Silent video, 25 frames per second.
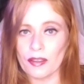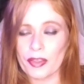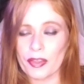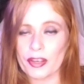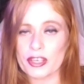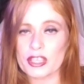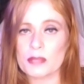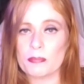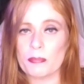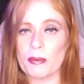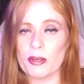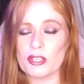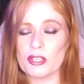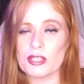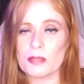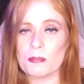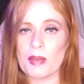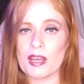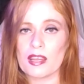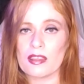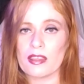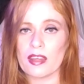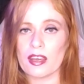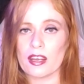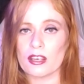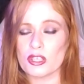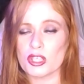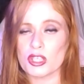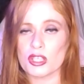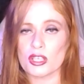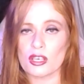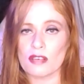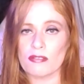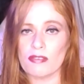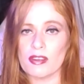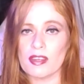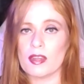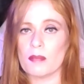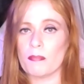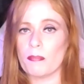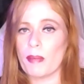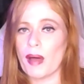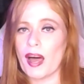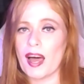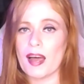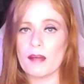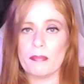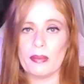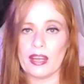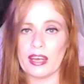They're supposed to be there serving the
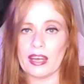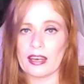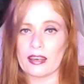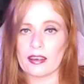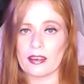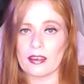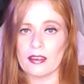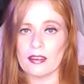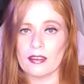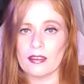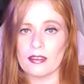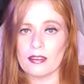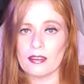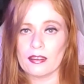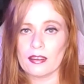public